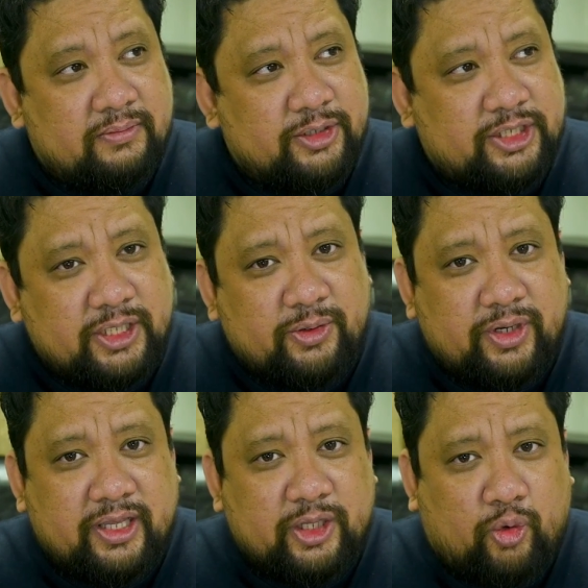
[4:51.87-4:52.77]

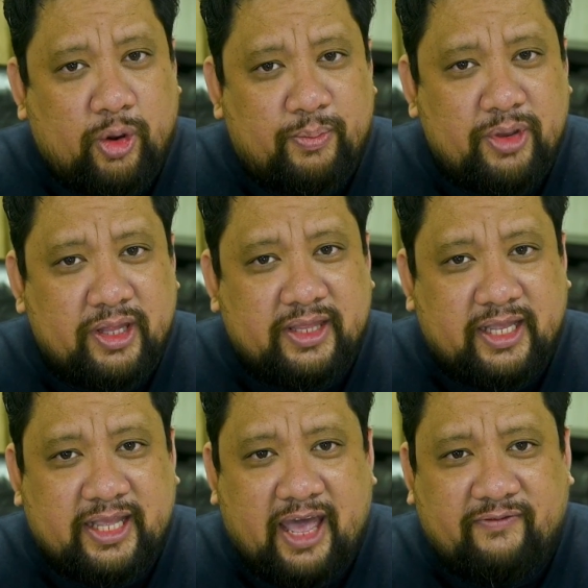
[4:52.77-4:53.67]
Machinery and equipment
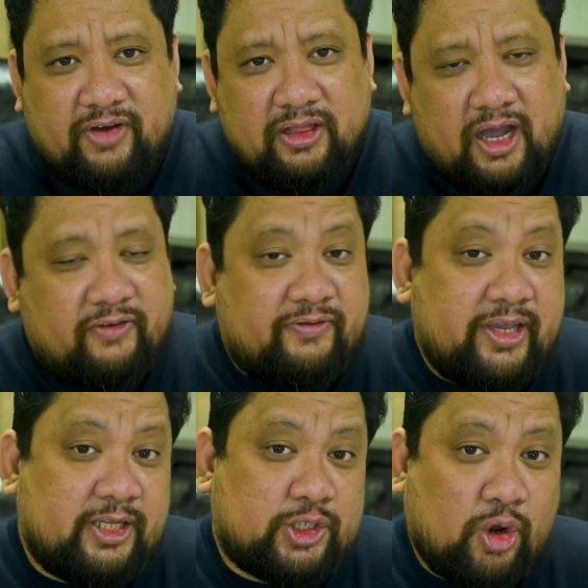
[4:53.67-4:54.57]
that have a lot of
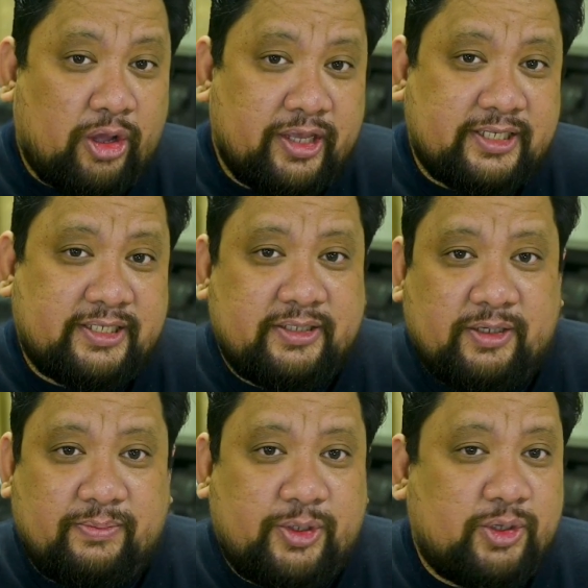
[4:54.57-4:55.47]
electronics,
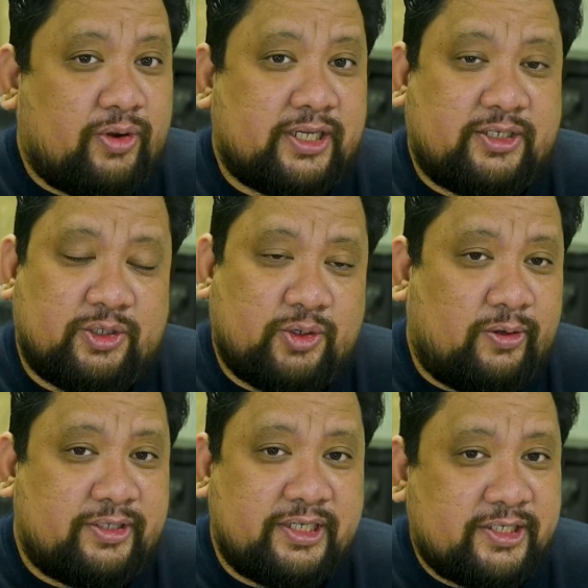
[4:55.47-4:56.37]
computerized
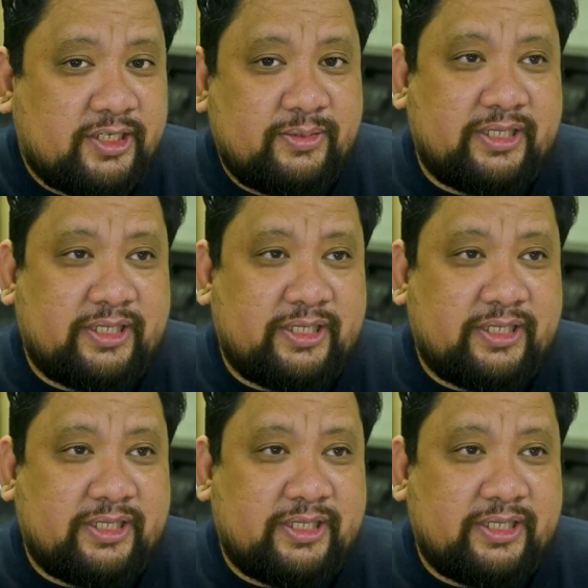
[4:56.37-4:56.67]
control systems